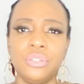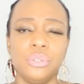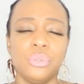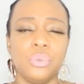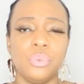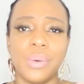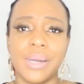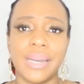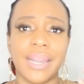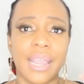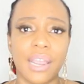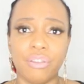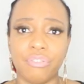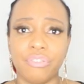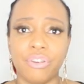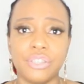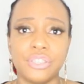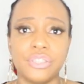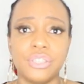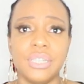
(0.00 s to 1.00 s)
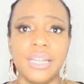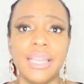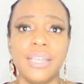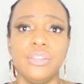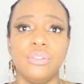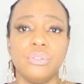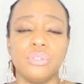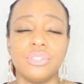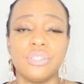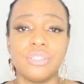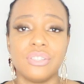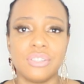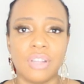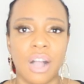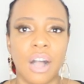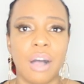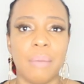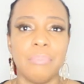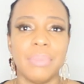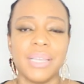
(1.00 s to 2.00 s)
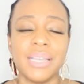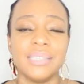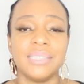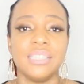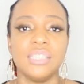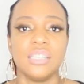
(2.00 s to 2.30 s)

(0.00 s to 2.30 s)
do whatever to let you stop because